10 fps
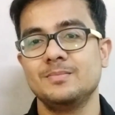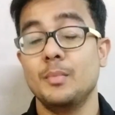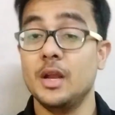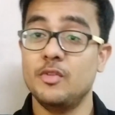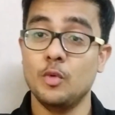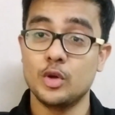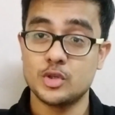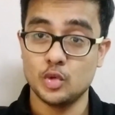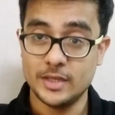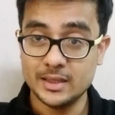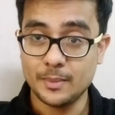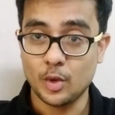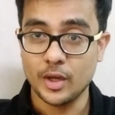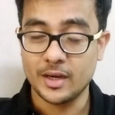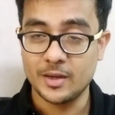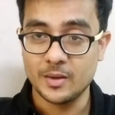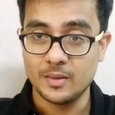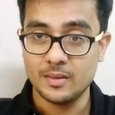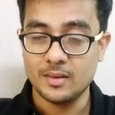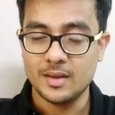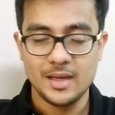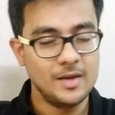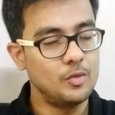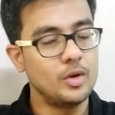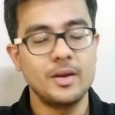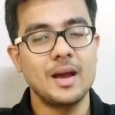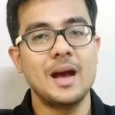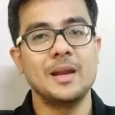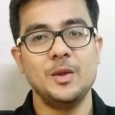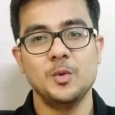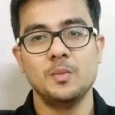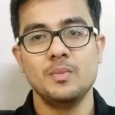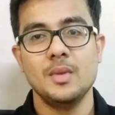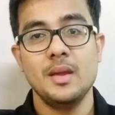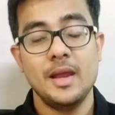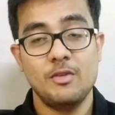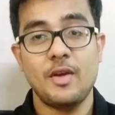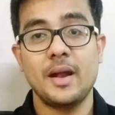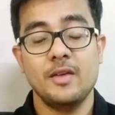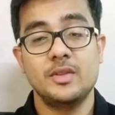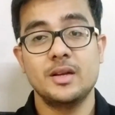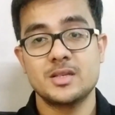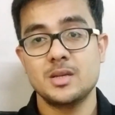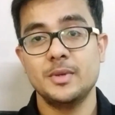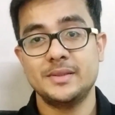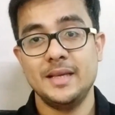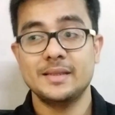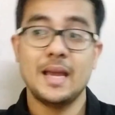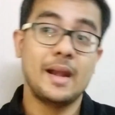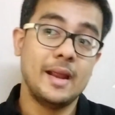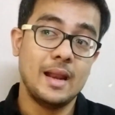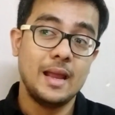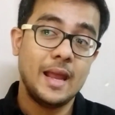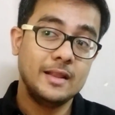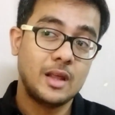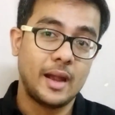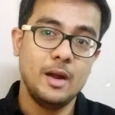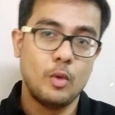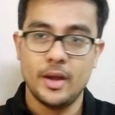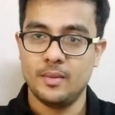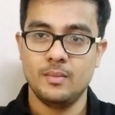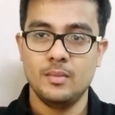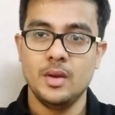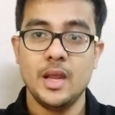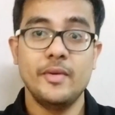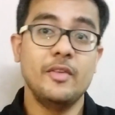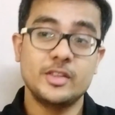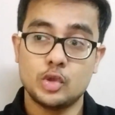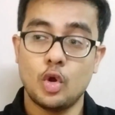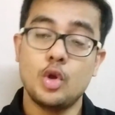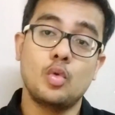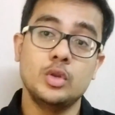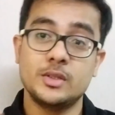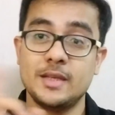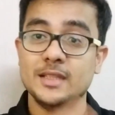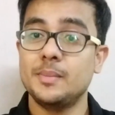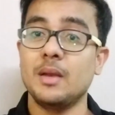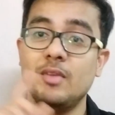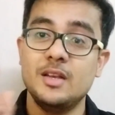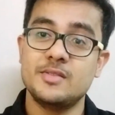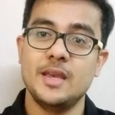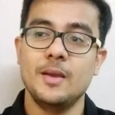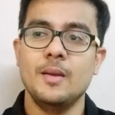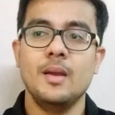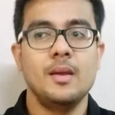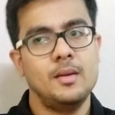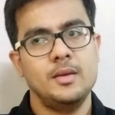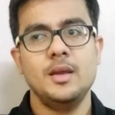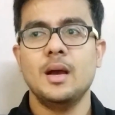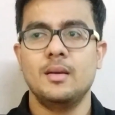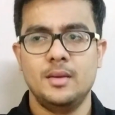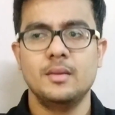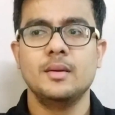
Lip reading: But if he wants to sell the product, he wouldn't argue. In fact, if the customer says, I like the red one, even if it's not true, the salesman will say, yeah,